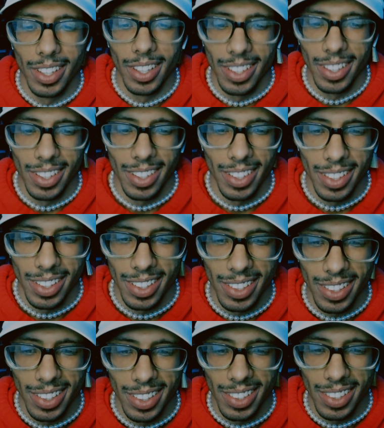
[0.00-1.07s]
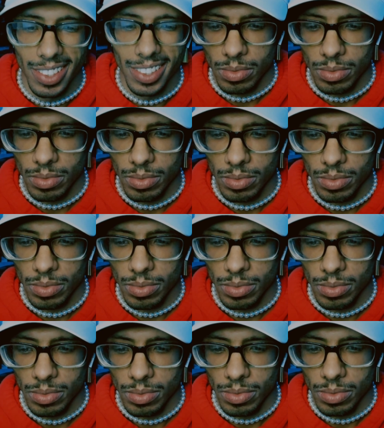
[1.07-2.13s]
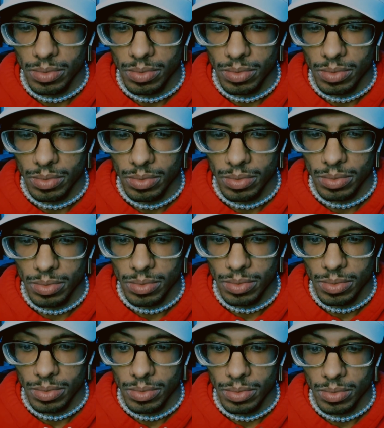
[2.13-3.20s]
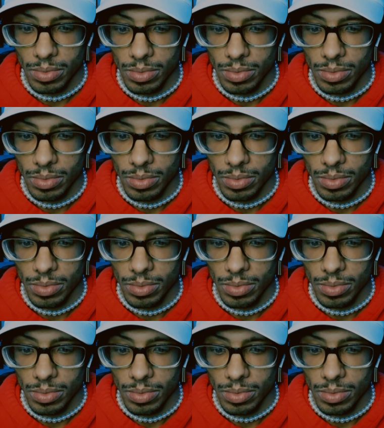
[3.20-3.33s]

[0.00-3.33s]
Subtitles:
[no speech]